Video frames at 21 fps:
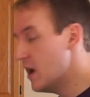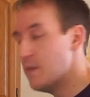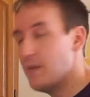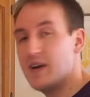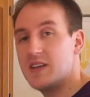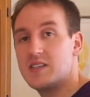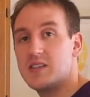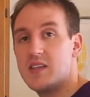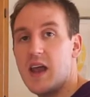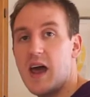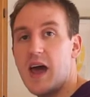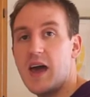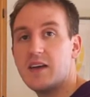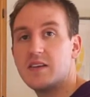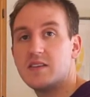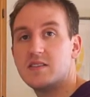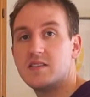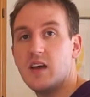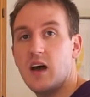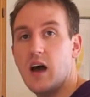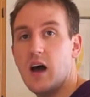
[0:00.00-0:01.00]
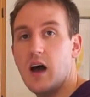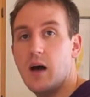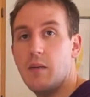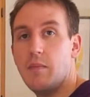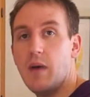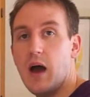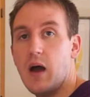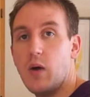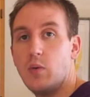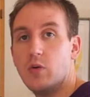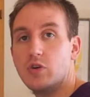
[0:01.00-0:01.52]
my snacks,
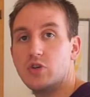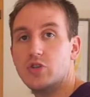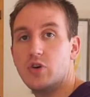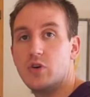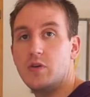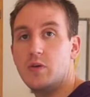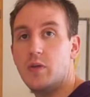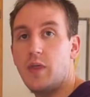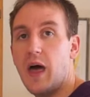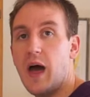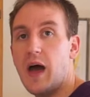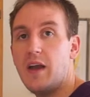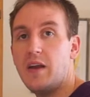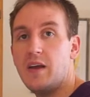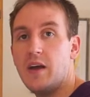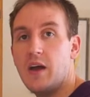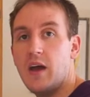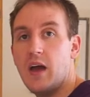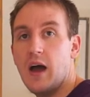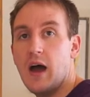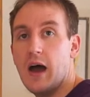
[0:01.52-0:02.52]
I will show you that.